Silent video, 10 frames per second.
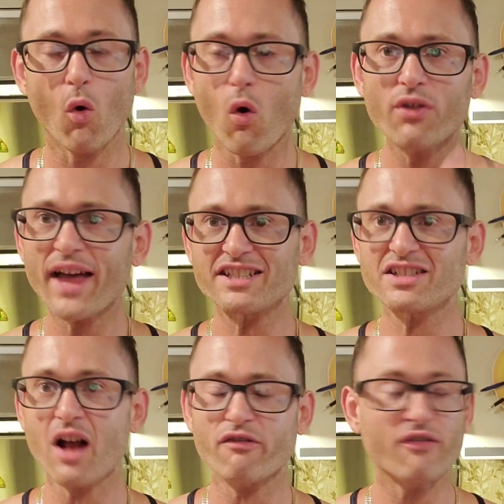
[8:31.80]
all that
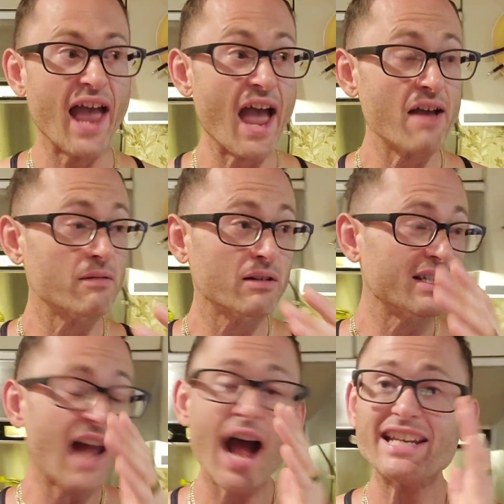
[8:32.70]
stuff,
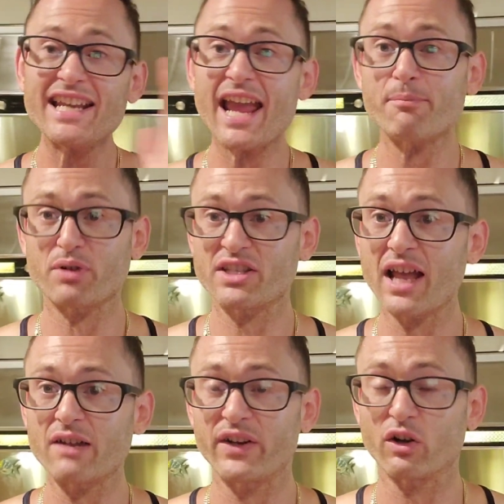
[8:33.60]

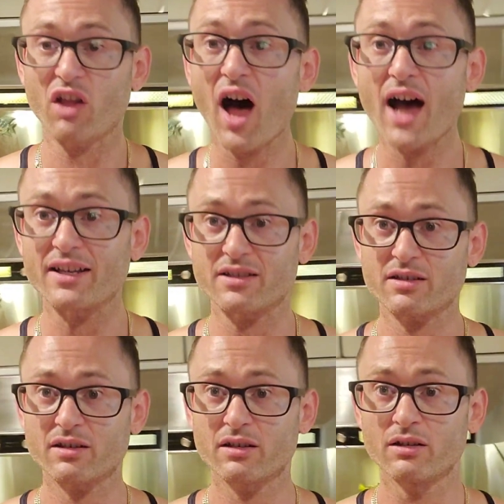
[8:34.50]
98% of it are
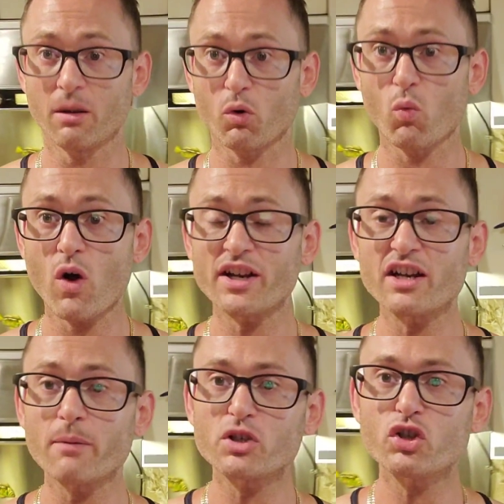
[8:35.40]
lies, number one.
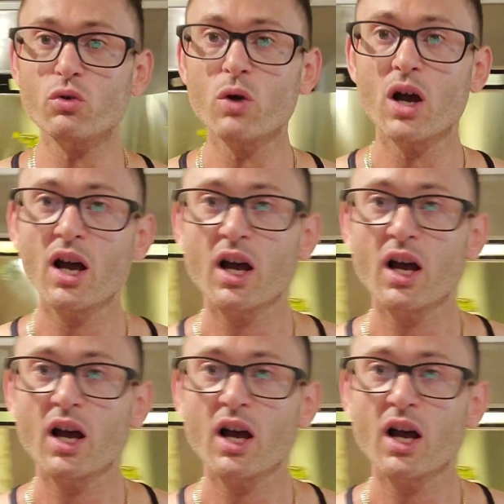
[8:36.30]
And number two,